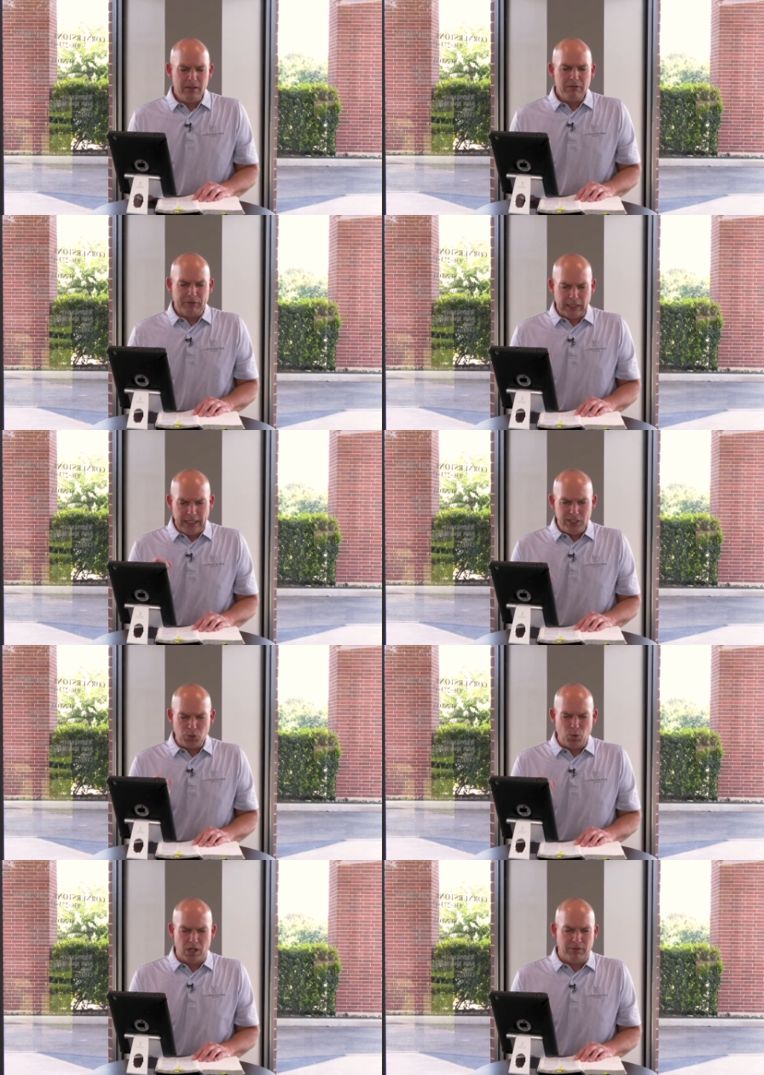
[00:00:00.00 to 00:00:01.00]
for
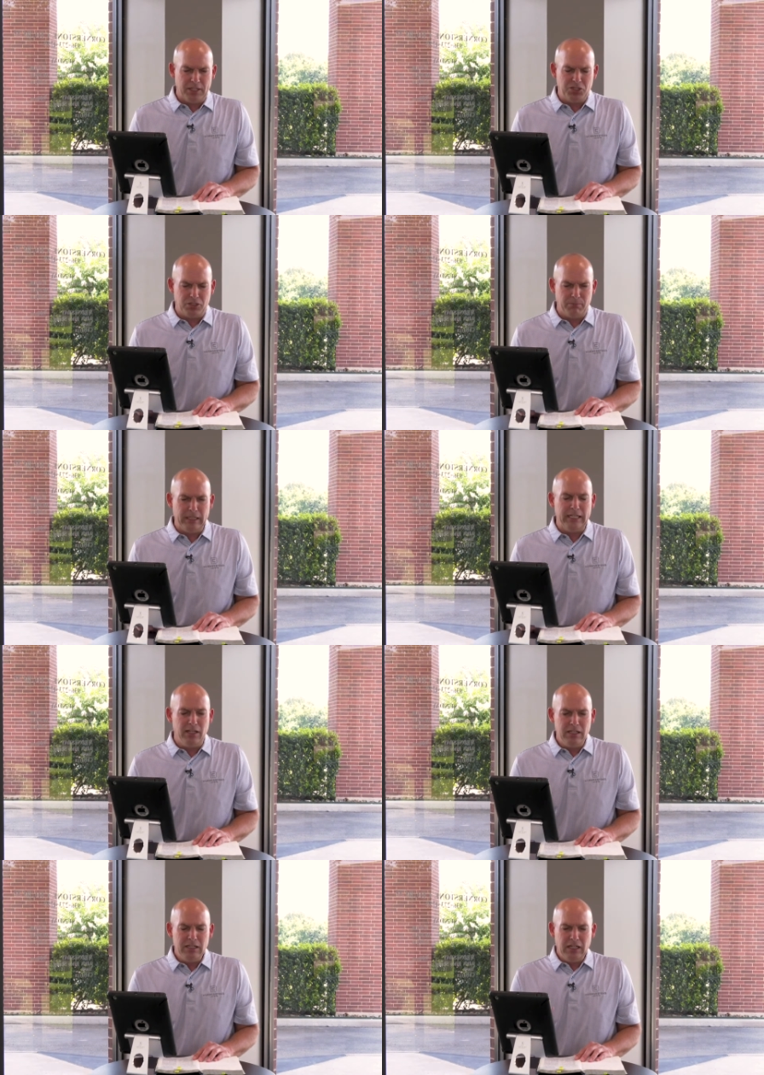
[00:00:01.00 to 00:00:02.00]
each one of us to
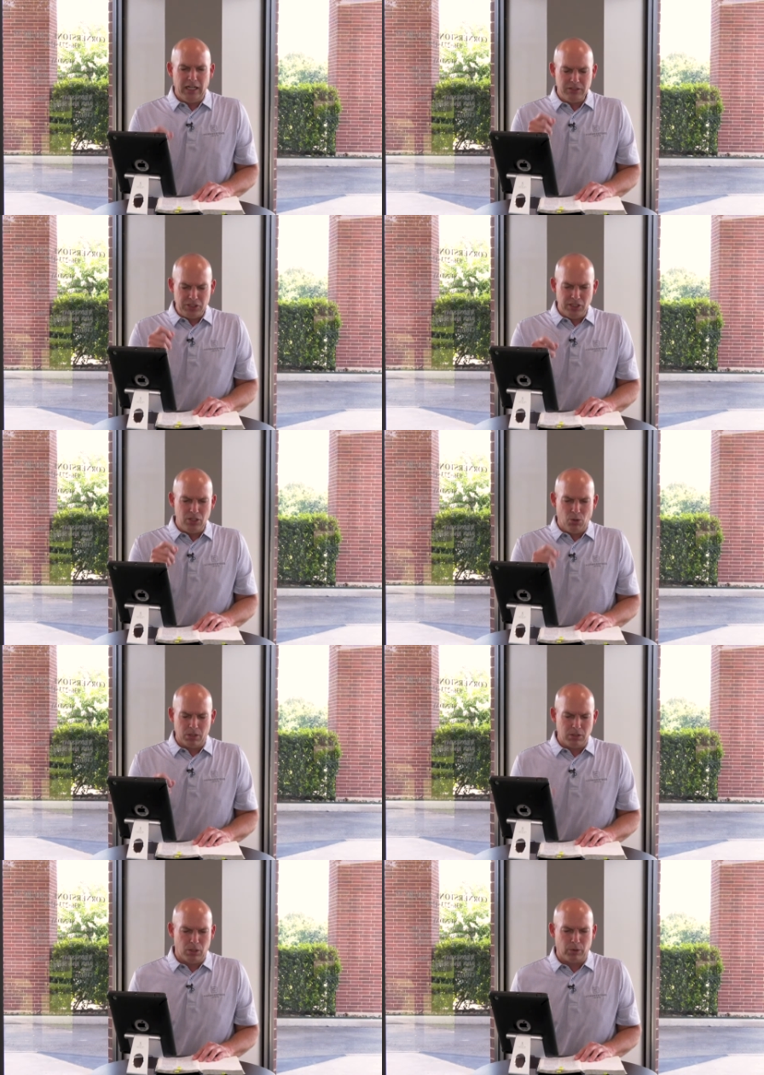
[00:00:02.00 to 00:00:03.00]
be unto
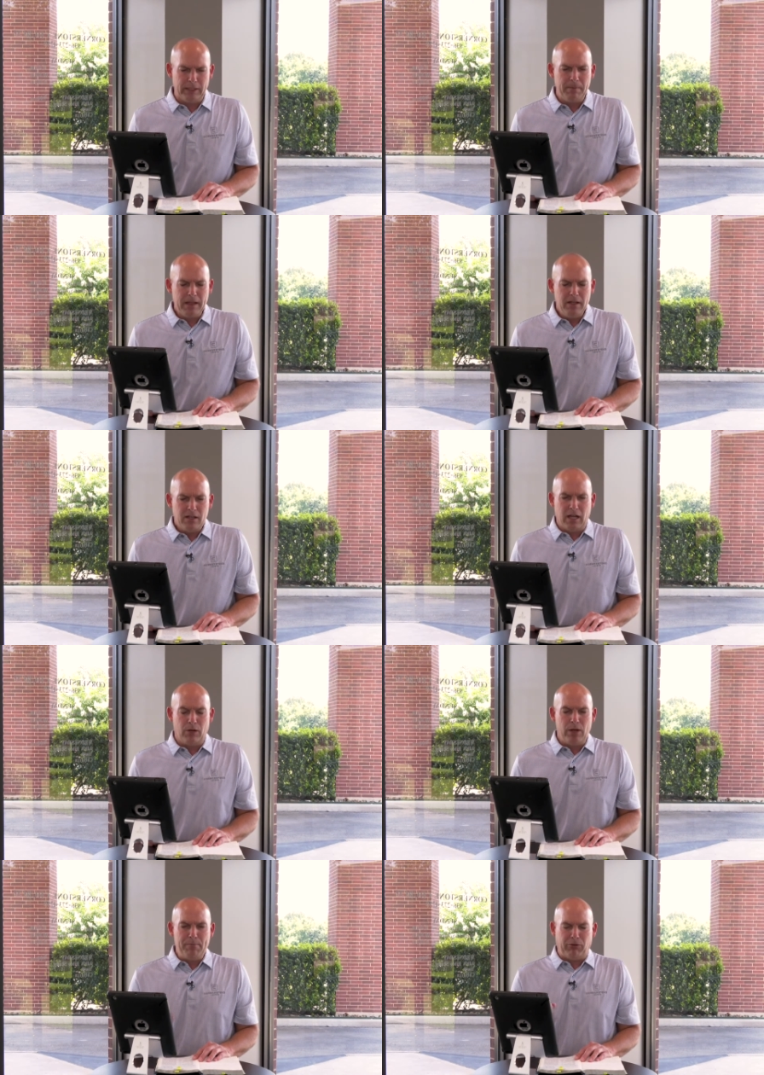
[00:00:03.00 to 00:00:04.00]
your glory.
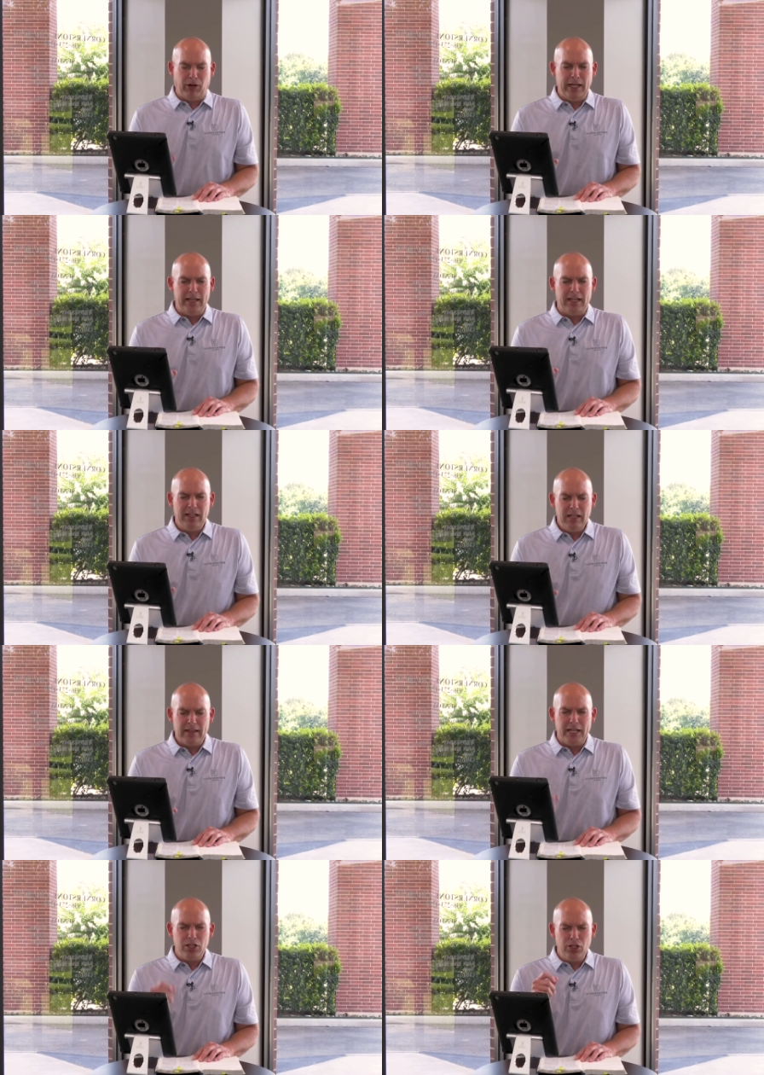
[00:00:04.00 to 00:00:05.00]
God, and we pray
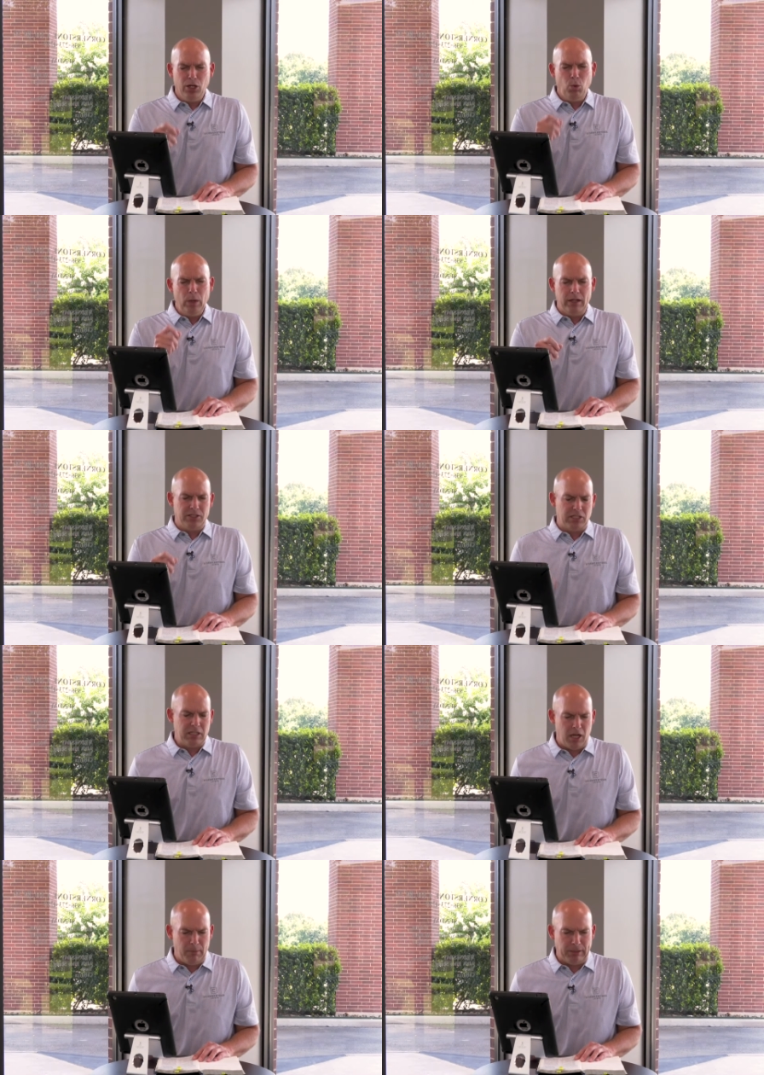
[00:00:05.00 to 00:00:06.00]
that, that your will is
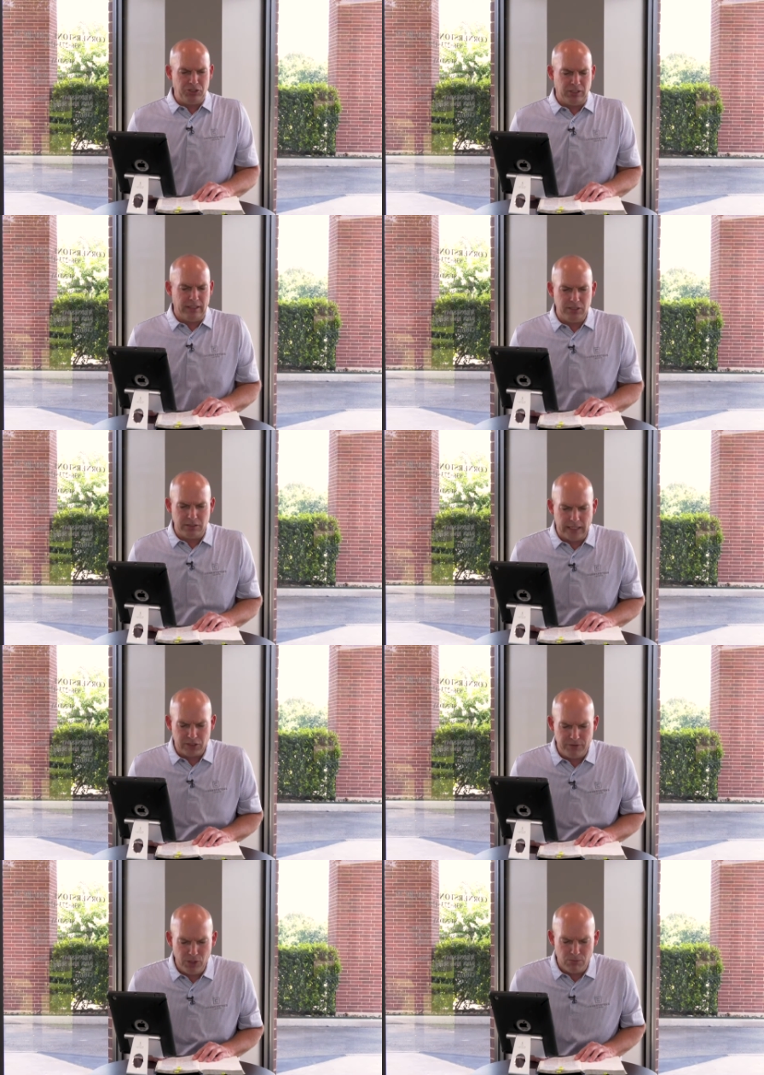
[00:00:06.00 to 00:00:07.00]
accomplished in these
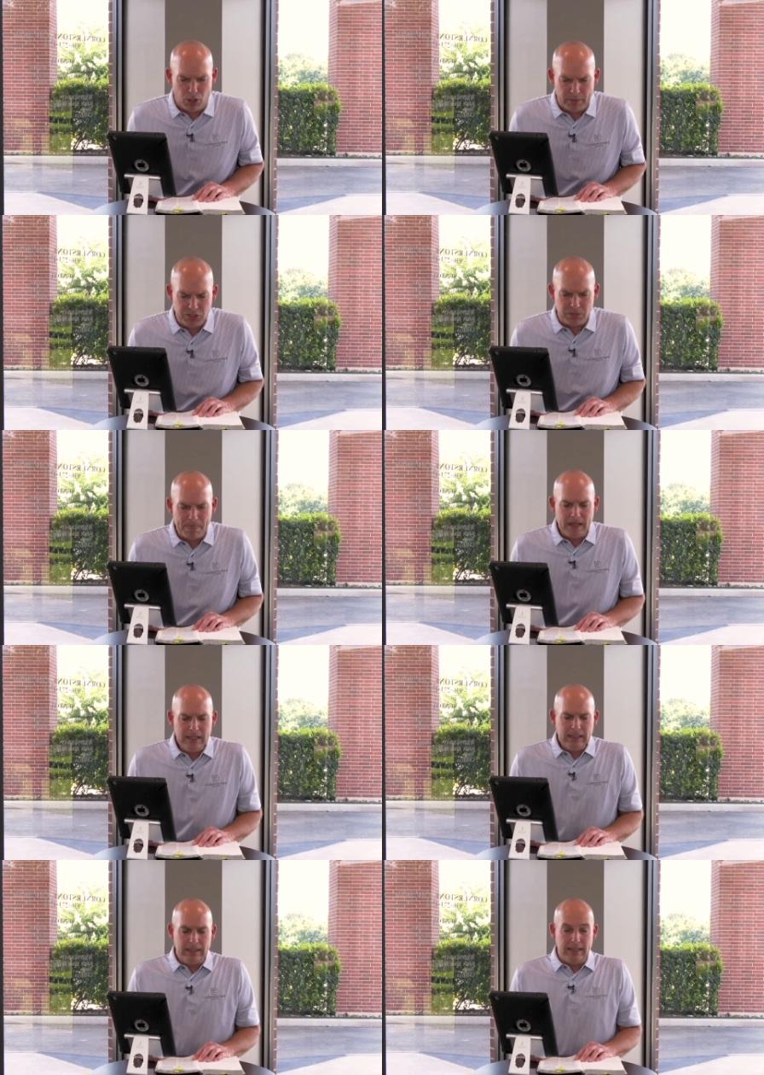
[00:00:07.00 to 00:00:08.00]
next few moments.
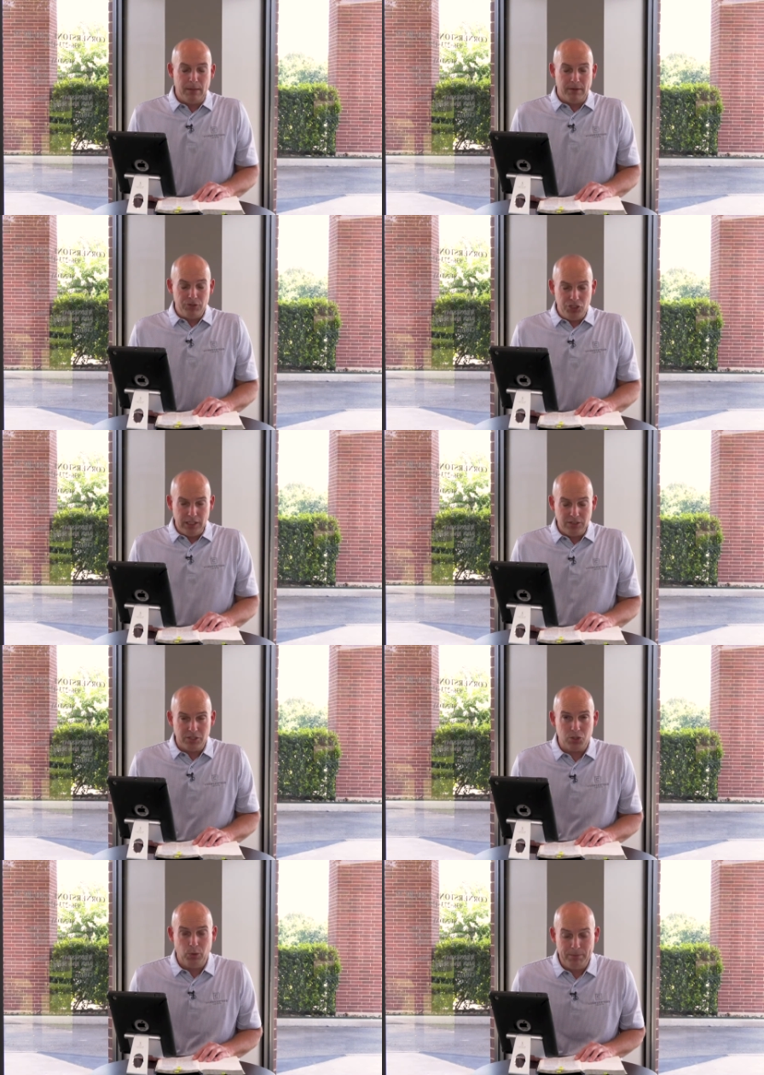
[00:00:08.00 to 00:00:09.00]
In the name of
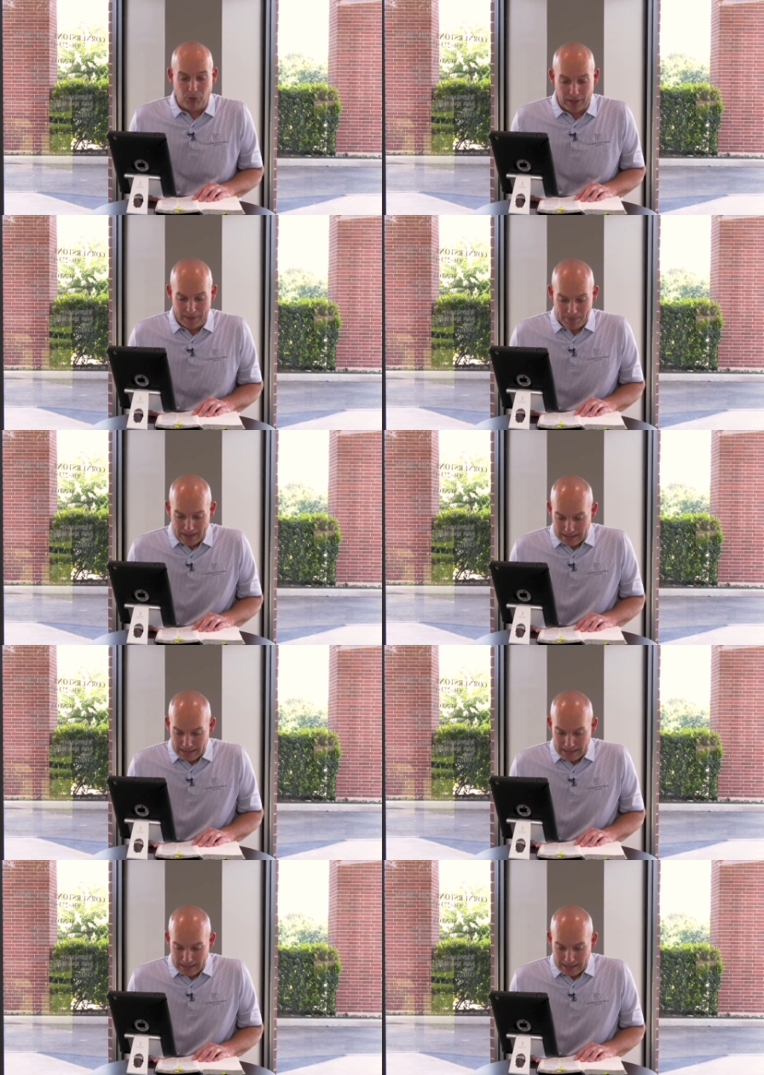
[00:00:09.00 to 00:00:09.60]
Jesus, we pray.